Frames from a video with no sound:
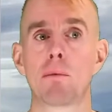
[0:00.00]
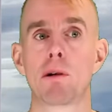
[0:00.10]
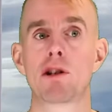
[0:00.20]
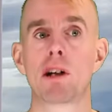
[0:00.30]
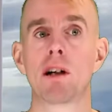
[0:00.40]

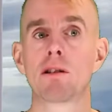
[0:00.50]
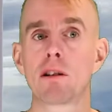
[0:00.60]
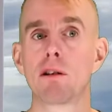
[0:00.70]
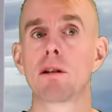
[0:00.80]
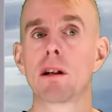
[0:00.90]
which are
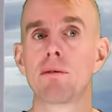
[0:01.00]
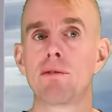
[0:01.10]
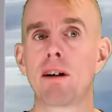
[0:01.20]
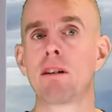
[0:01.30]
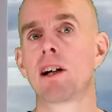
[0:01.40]
total
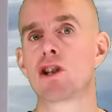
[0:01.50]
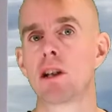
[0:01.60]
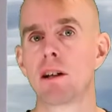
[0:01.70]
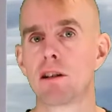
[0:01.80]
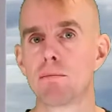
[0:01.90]

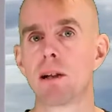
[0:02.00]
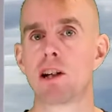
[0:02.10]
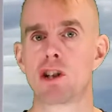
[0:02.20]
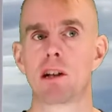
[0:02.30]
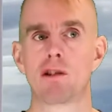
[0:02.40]
variation
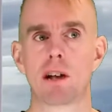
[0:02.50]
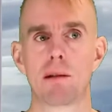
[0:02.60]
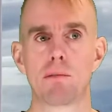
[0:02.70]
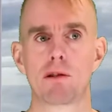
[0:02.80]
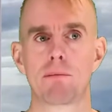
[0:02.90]
diminishing
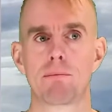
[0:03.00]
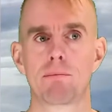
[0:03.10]
schemes.